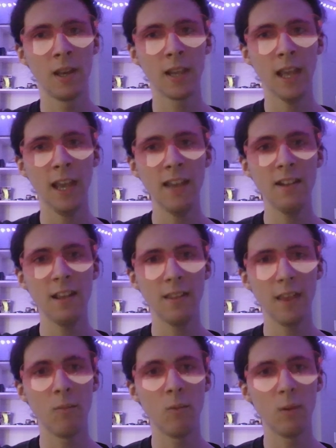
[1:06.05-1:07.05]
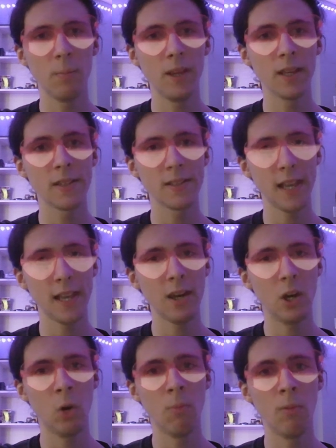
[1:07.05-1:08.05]
Candy then would be a
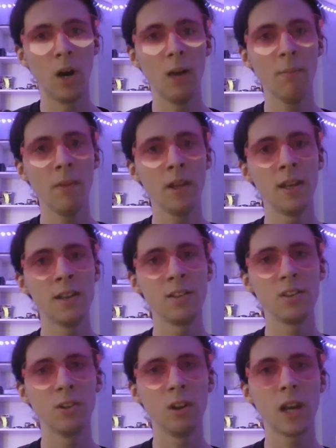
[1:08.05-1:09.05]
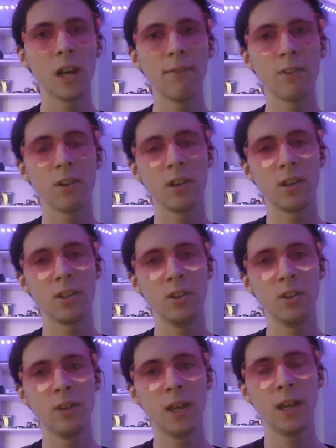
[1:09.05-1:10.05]
stay-at-home mom to look after their
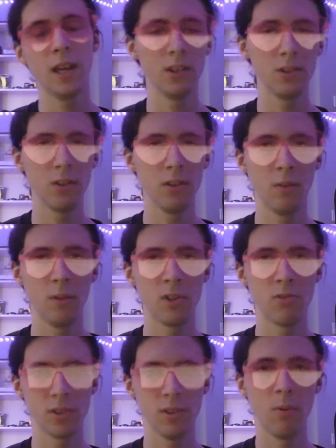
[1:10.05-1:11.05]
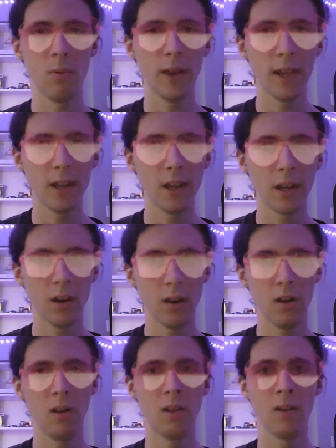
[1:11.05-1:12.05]
two kids, which was a boy and a girl.